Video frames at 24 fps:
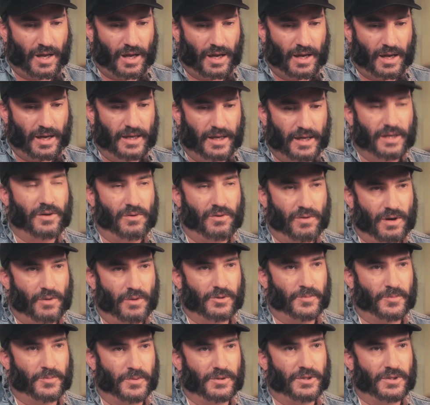he knew I was
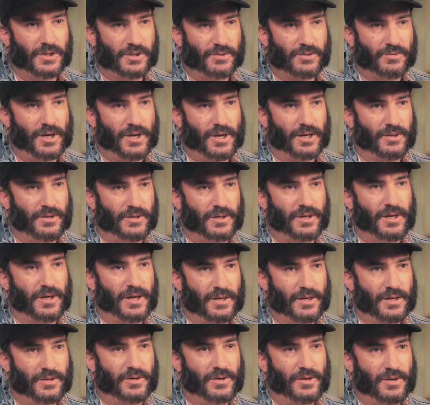putting this record
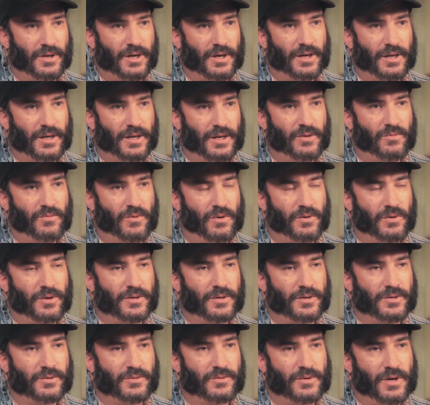together, and he wanted
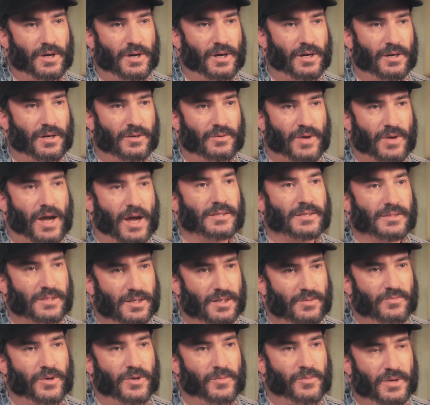to uh, write
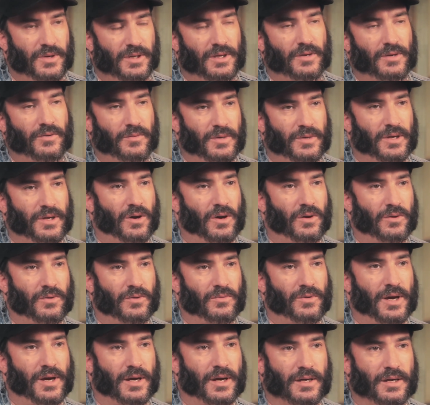something with me that would be on the
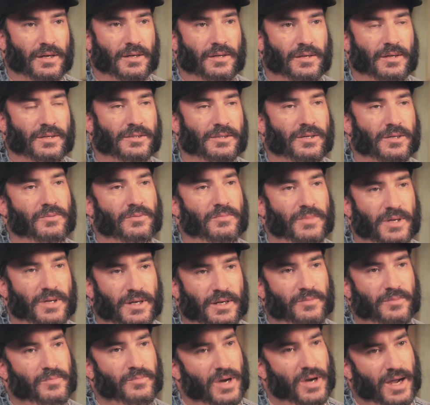record. And so me
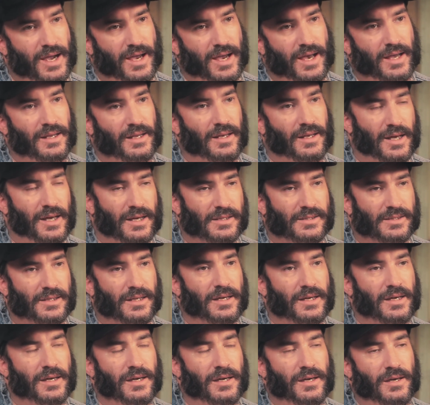and Brad and
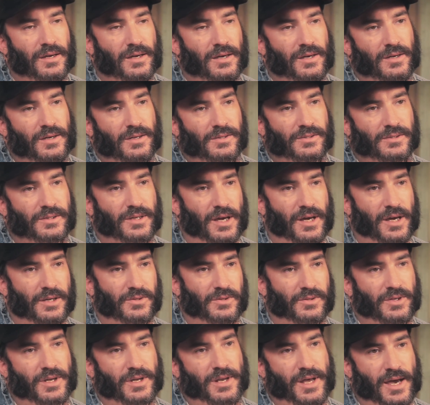Leslie scheduled
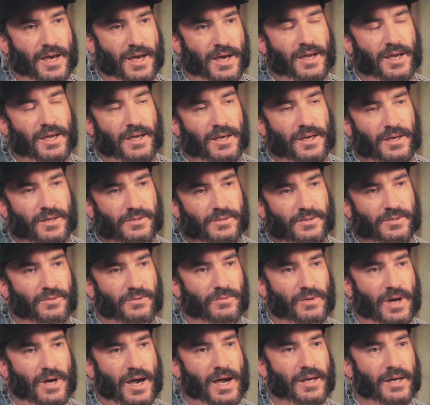a day to
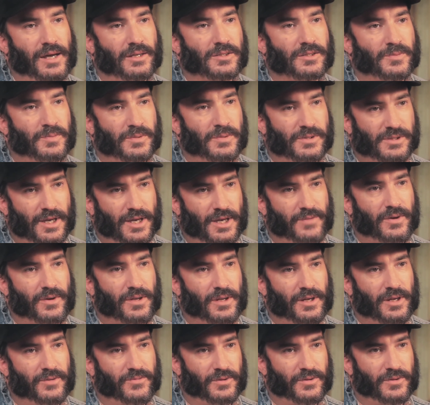write
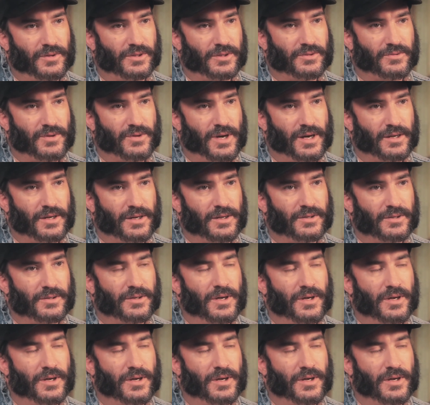specifically for this record.